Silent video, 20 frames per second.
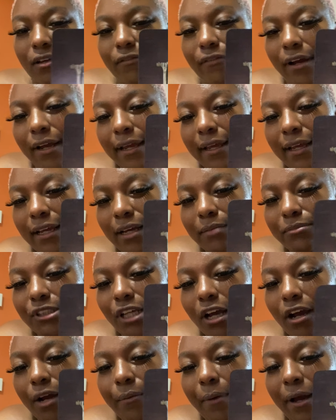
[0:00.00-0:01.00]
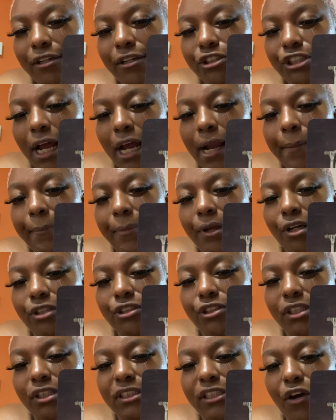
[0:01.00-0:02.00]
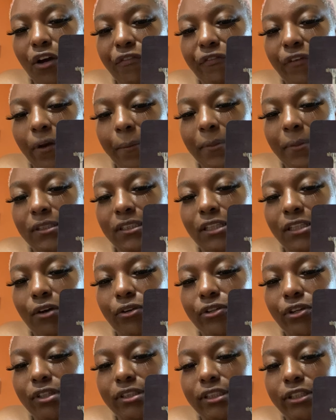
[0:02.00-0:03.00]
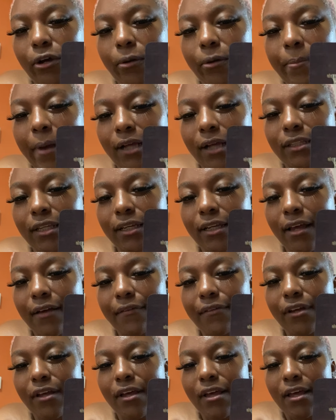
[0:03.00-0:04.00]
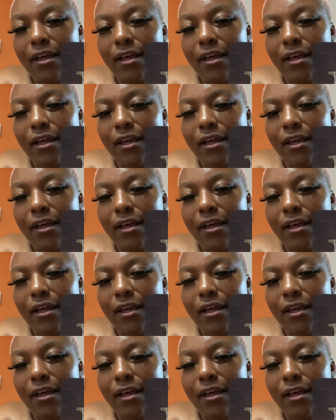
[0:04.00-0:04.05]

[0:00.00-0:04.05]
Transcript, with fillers: Right here, I'm sorry. Why you trying to build yourself up and sew yourself back together?